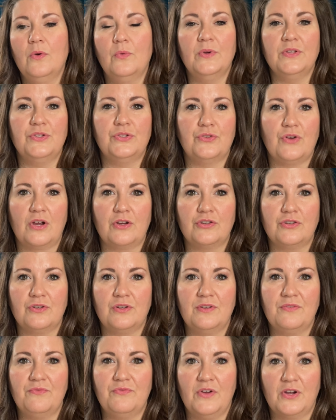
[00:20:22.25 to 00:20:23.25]
with structure
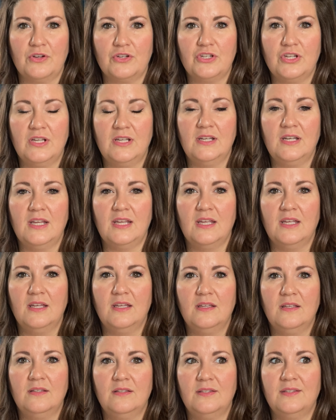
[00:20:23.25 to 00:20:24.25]
and function
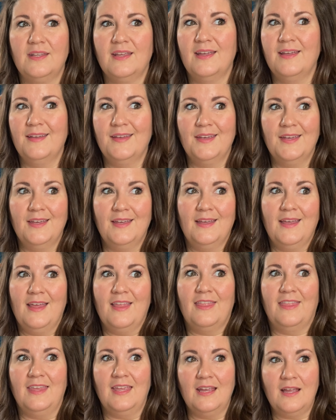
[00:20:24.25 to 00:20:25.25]
is
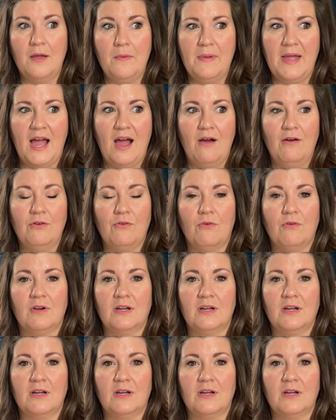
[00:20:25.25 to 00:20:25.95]
think about or